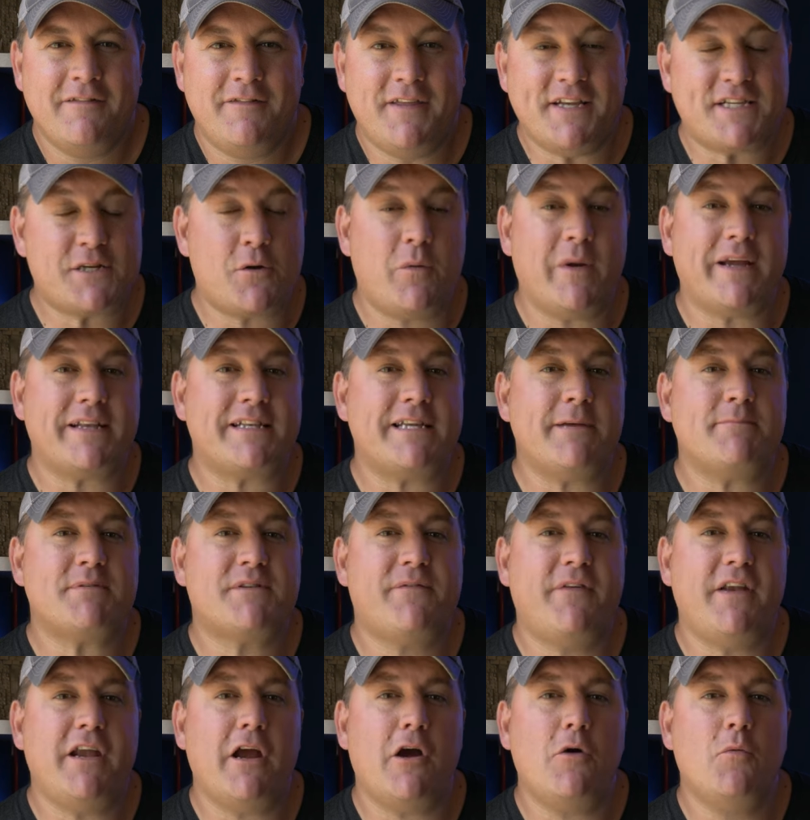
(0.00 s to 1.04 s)
This quick tips
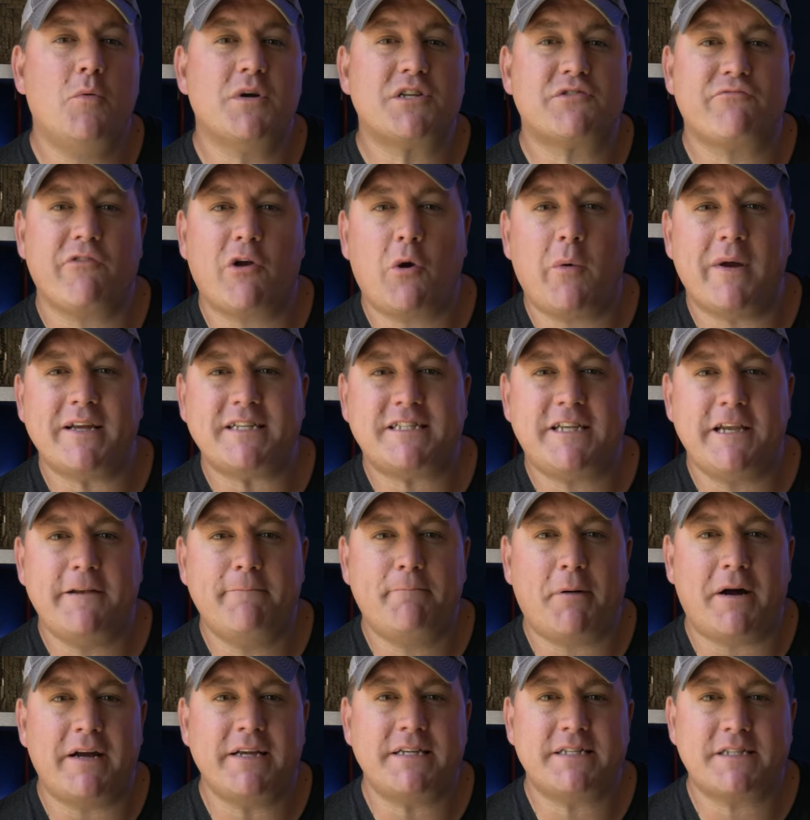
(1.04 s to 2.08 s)
video was
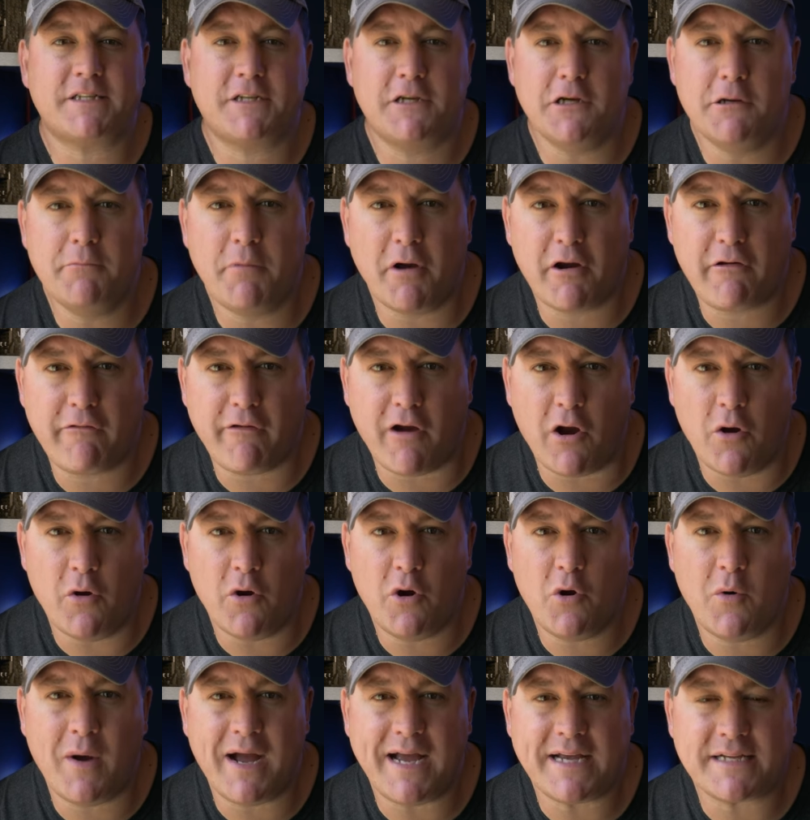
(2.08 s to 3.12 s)
requested by Scuba Crow,
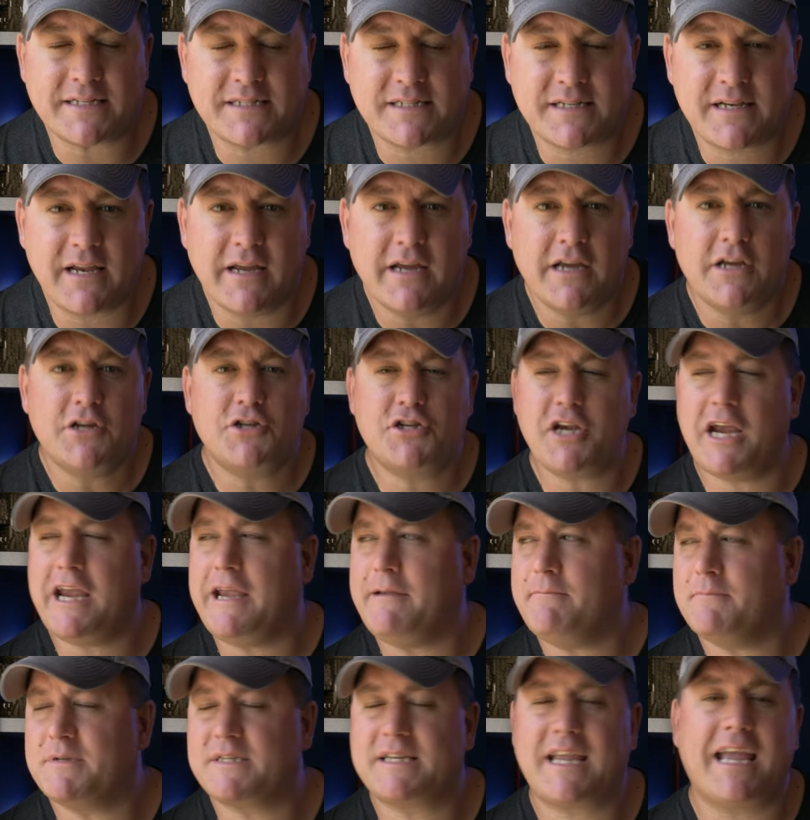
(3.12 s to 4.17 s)
who asked,
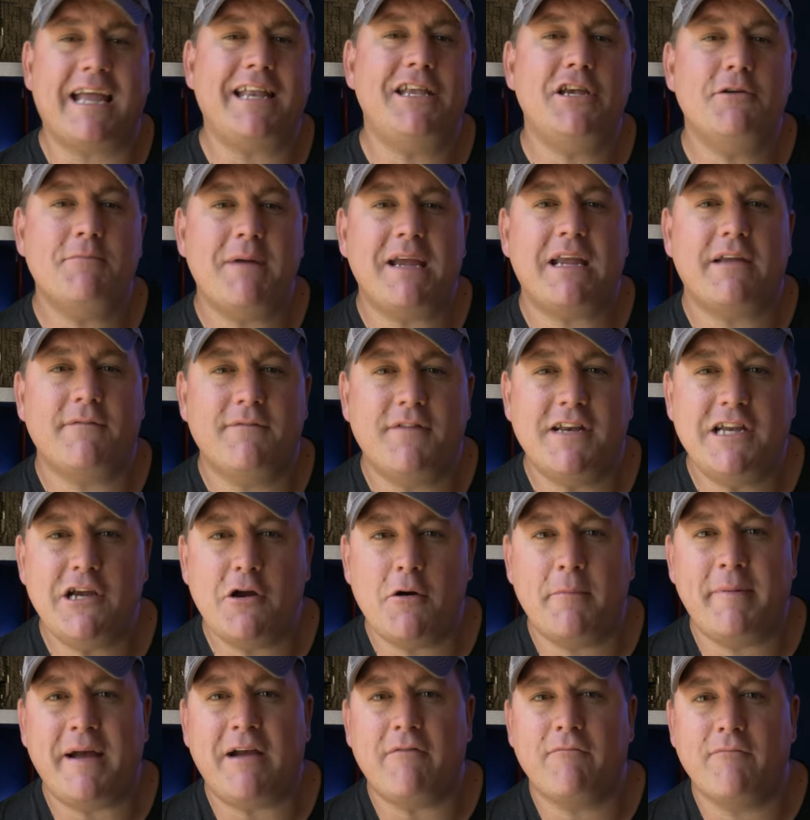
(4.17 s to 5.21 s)
James, can you make a
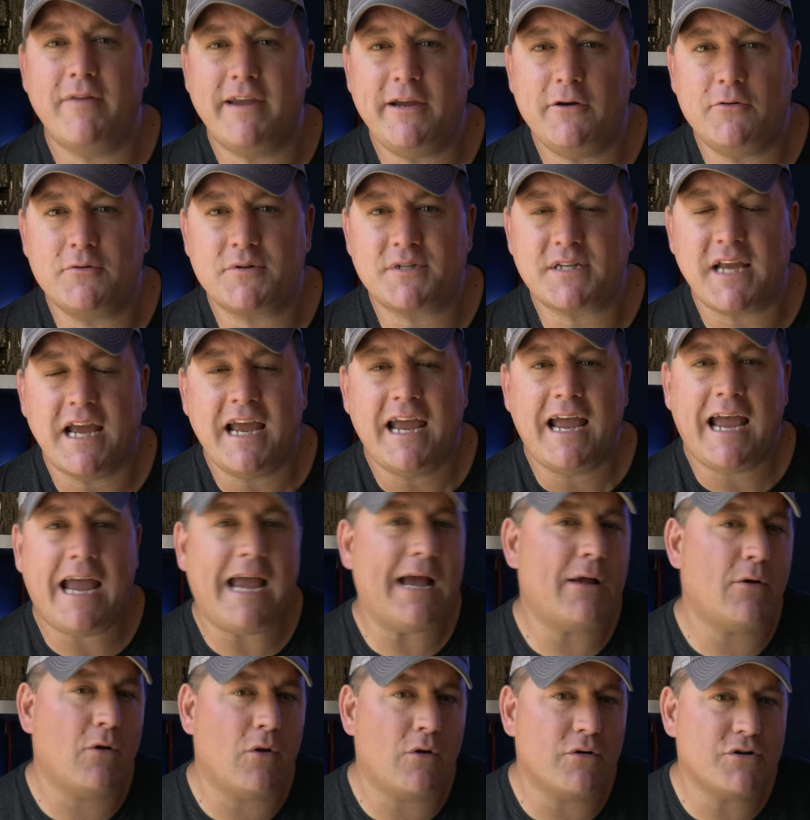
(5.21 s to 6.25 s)
video about reels?
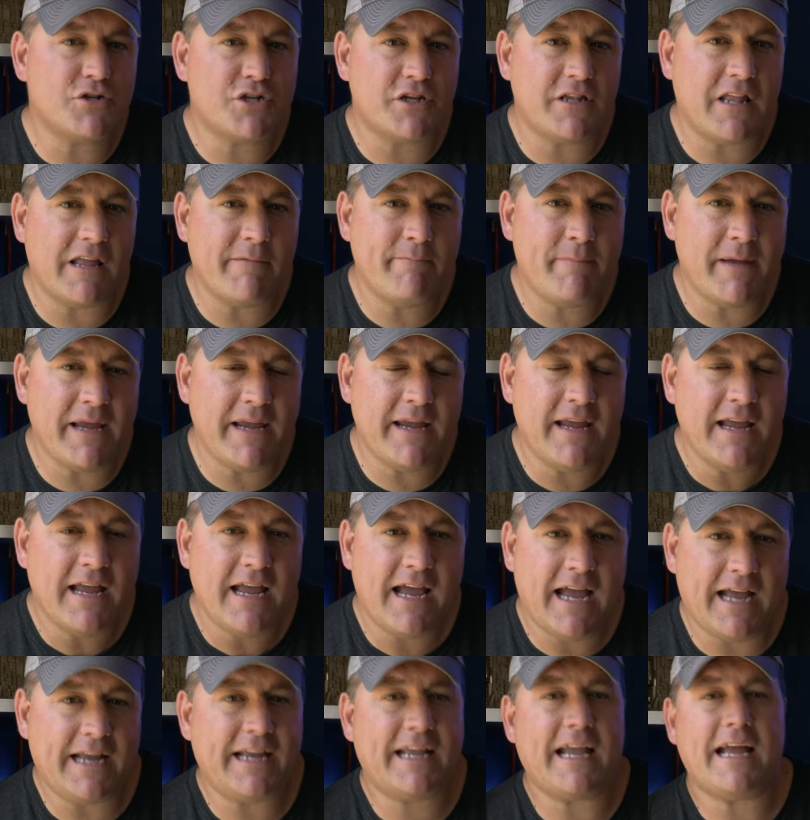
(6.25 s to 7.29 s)
How long should they be?
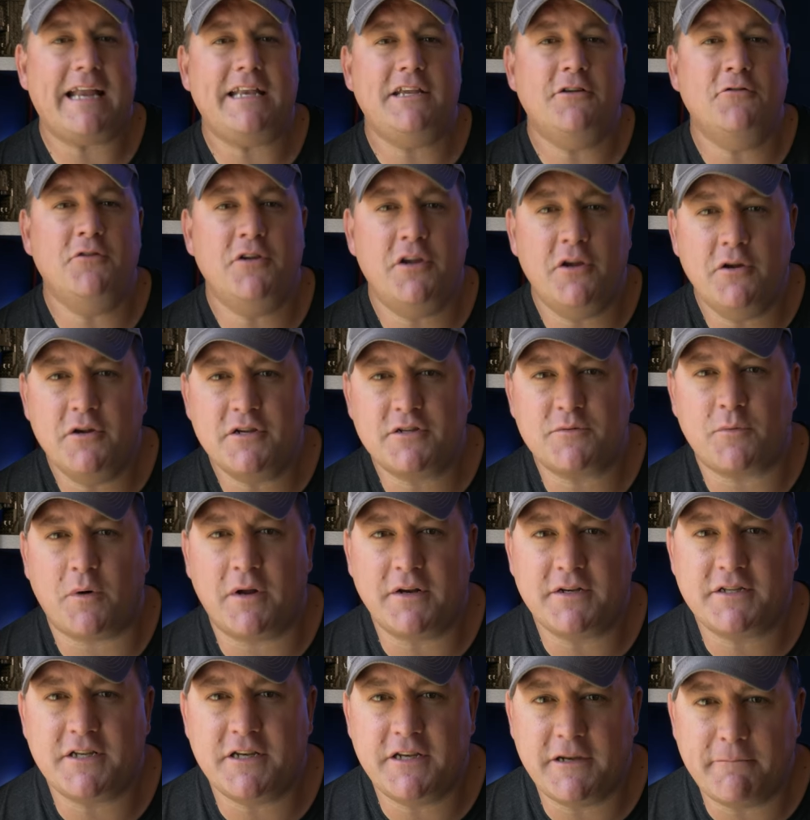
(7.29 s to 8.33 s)
And can you use
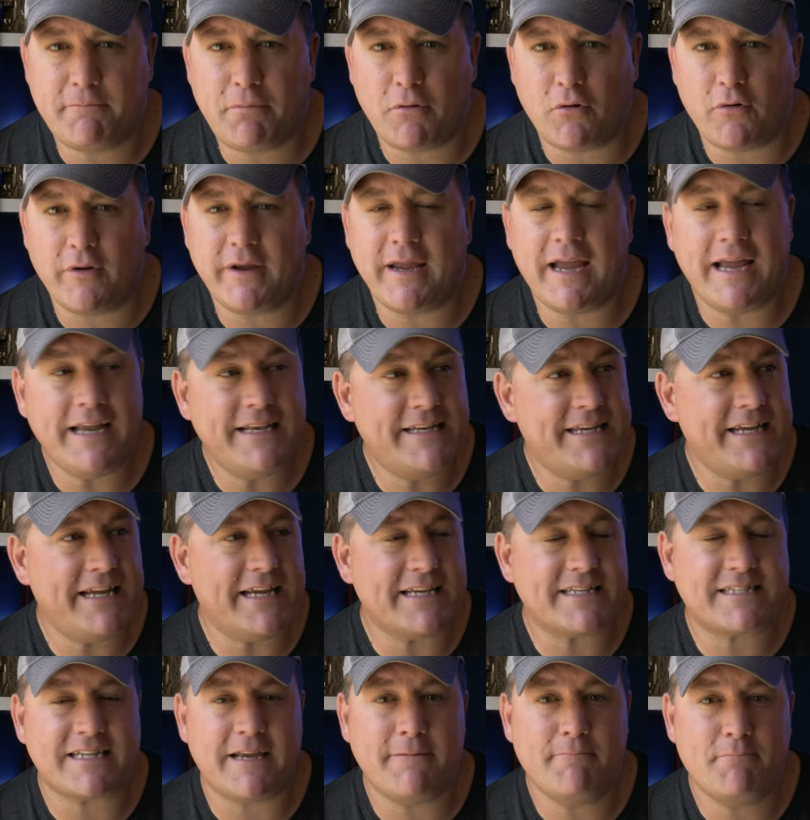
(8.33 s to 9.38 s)
one to deploy a
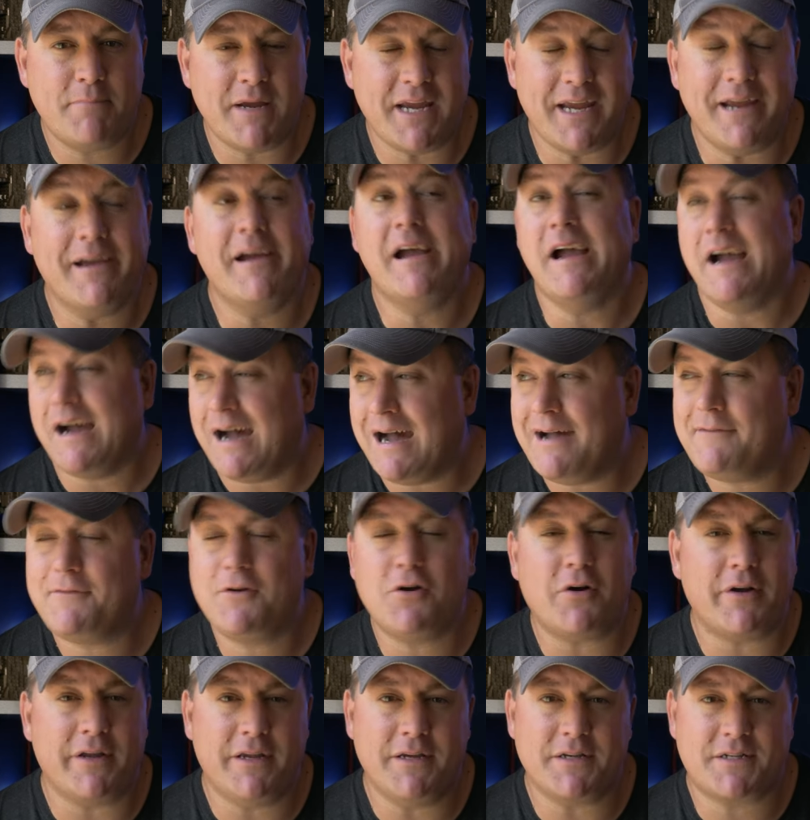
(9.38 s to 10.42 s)
DSMB? I've
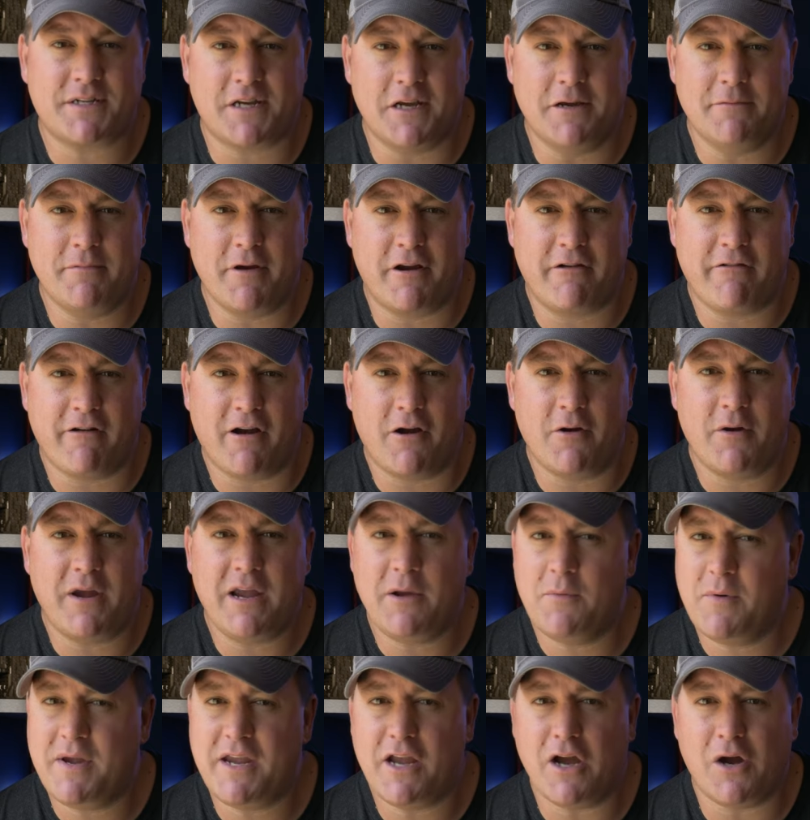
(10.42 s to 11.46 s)
got you, Scuba Crow,
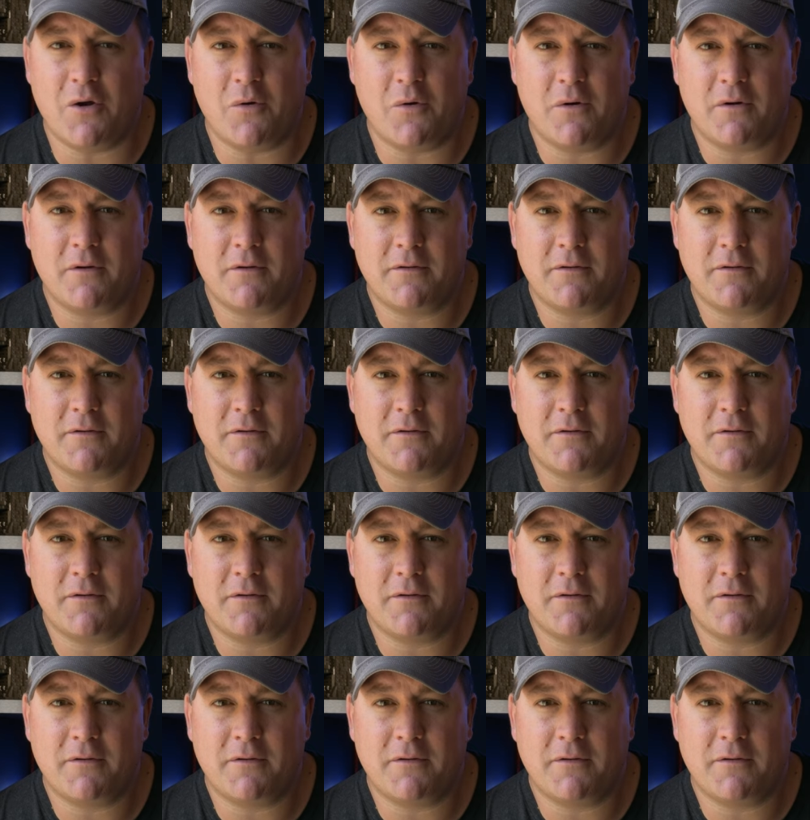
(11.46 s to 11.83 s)
here we go.